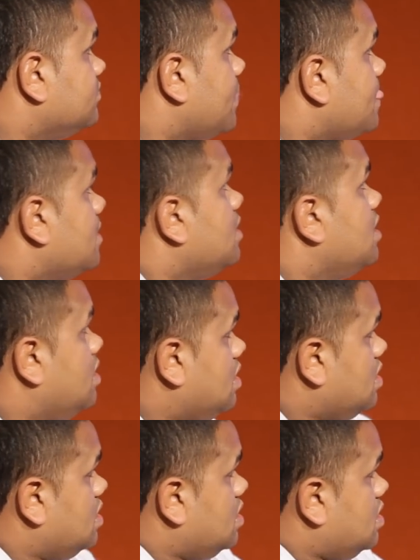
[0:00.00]

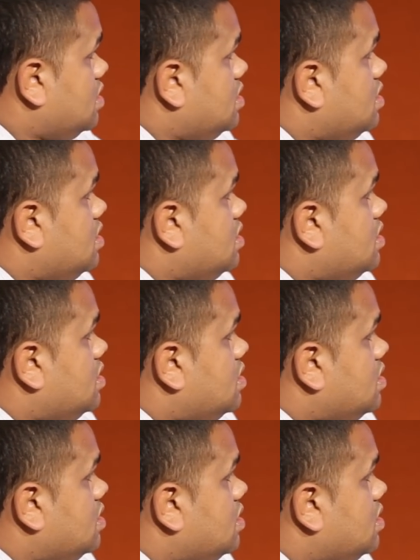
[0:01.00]

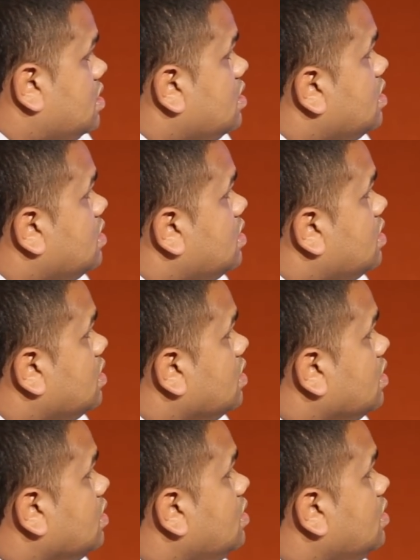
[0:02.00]
No one is speaking in this clip.